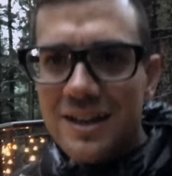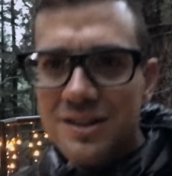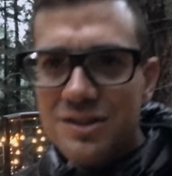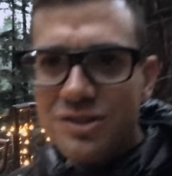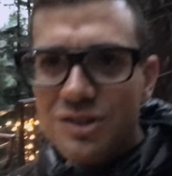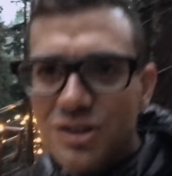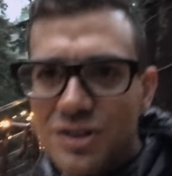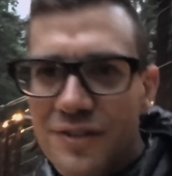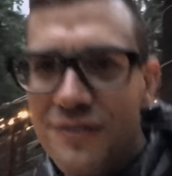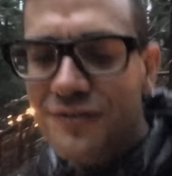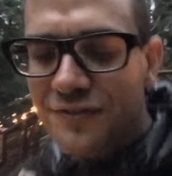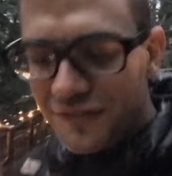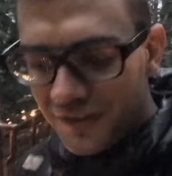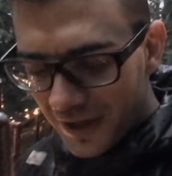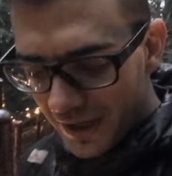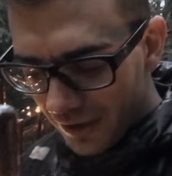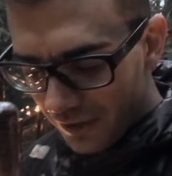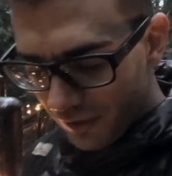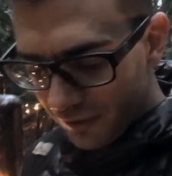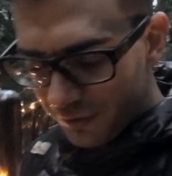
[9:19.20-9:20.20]
It is not a
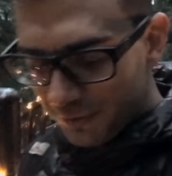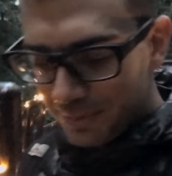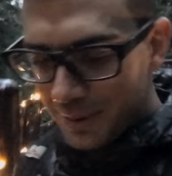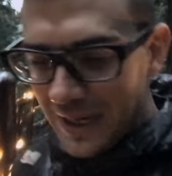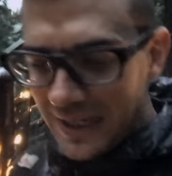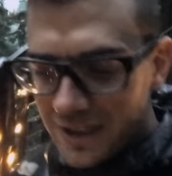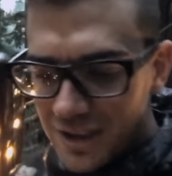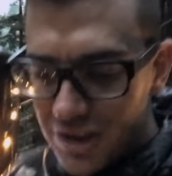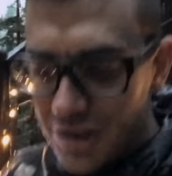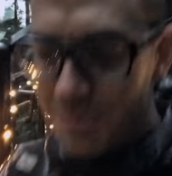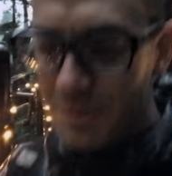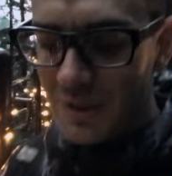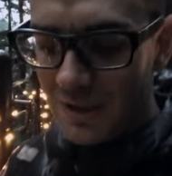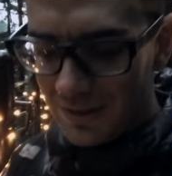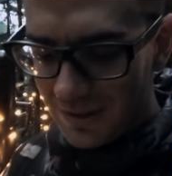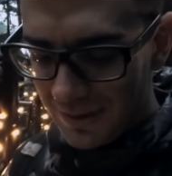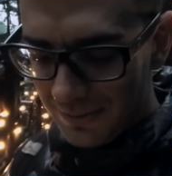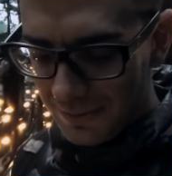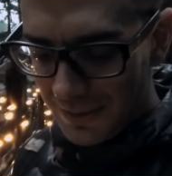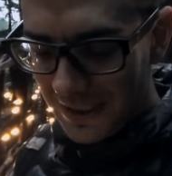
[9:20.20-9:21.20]
fear of
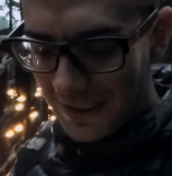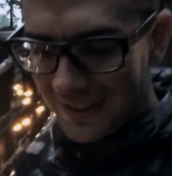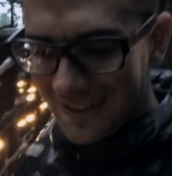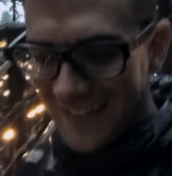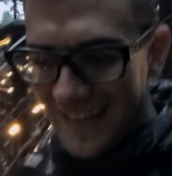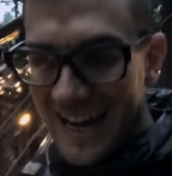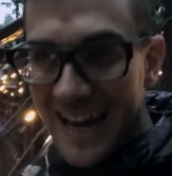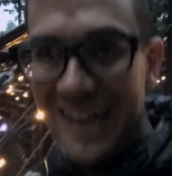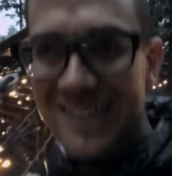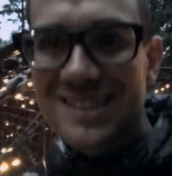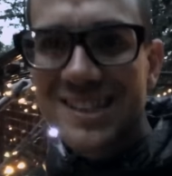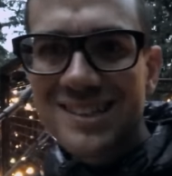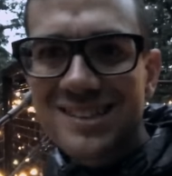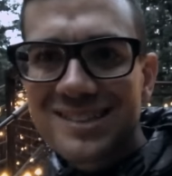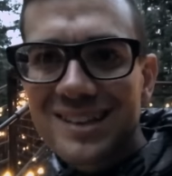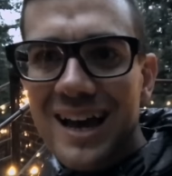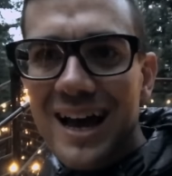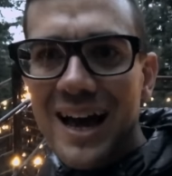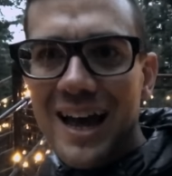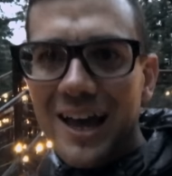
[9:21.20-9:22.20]
punishment, but a
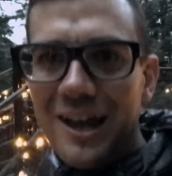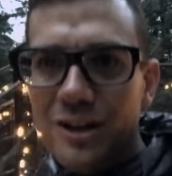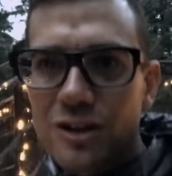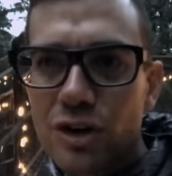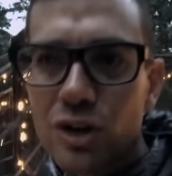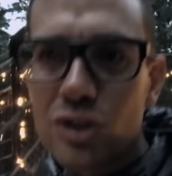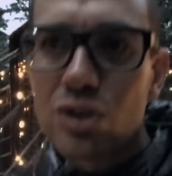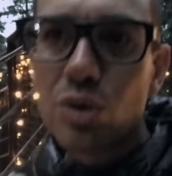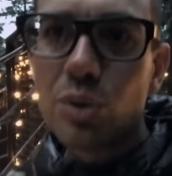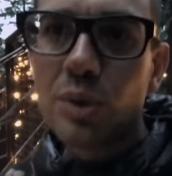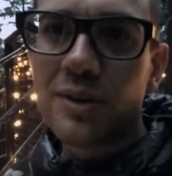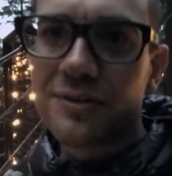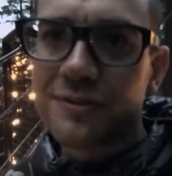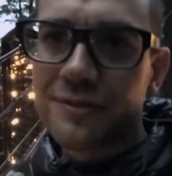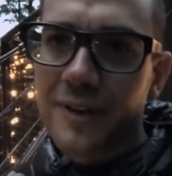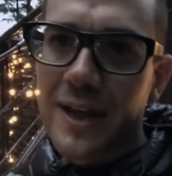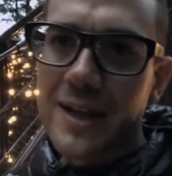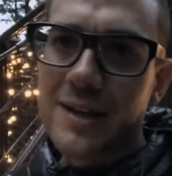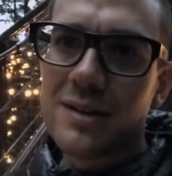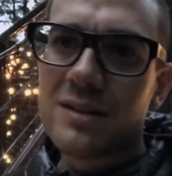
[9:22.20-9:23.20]
desire not to
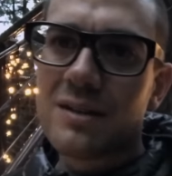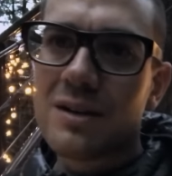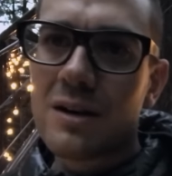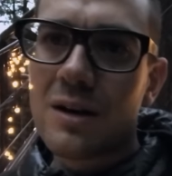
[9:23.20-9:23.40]
offend